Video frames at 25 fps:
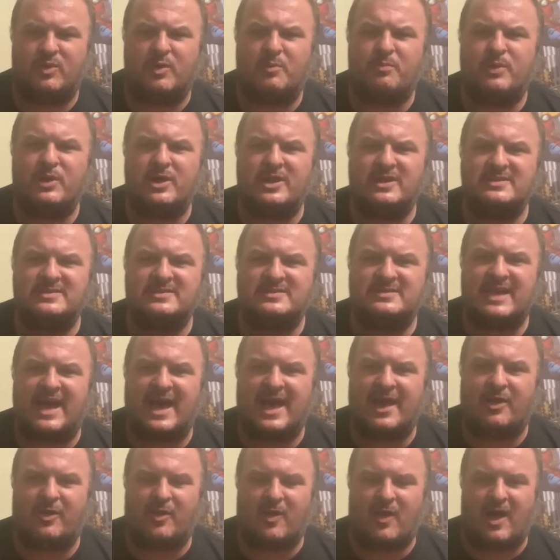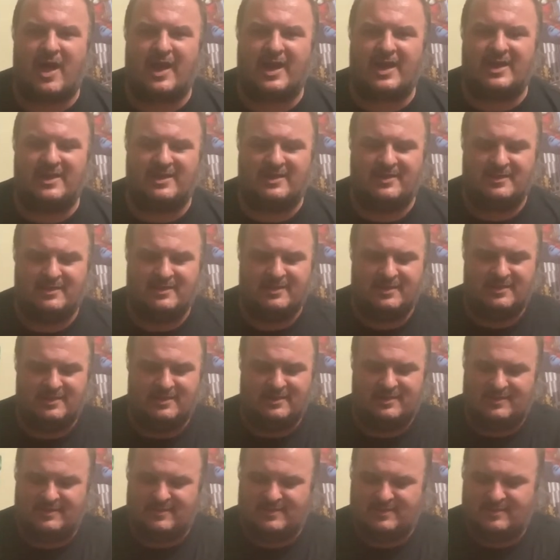put a saddle on it."
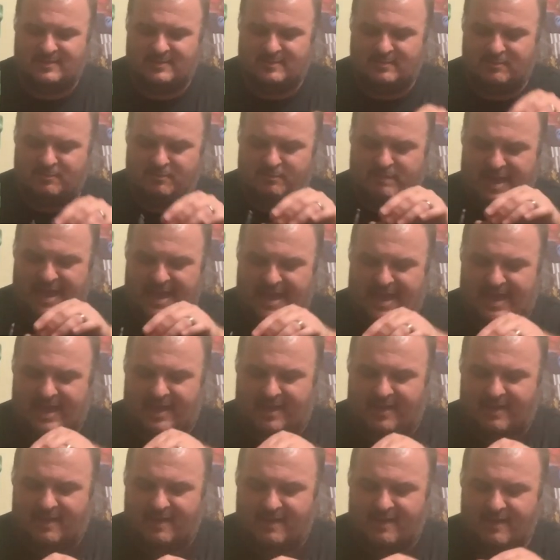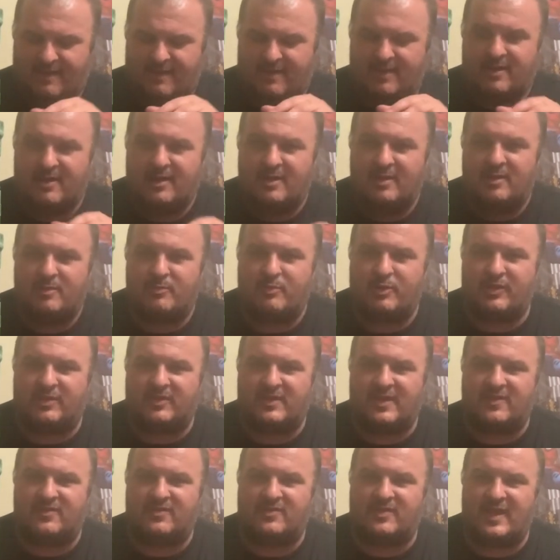Bang! Put
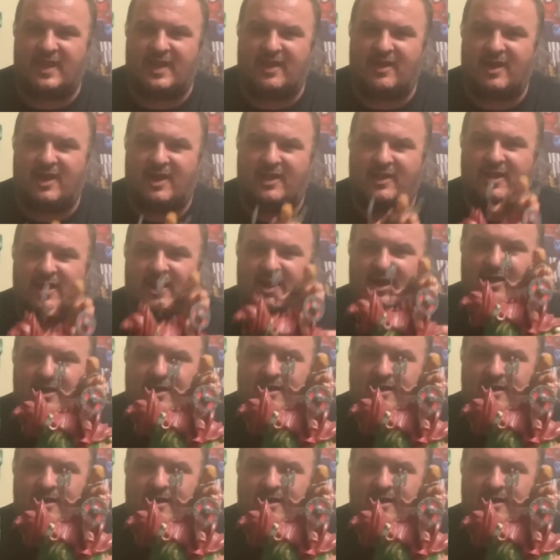this thing on there.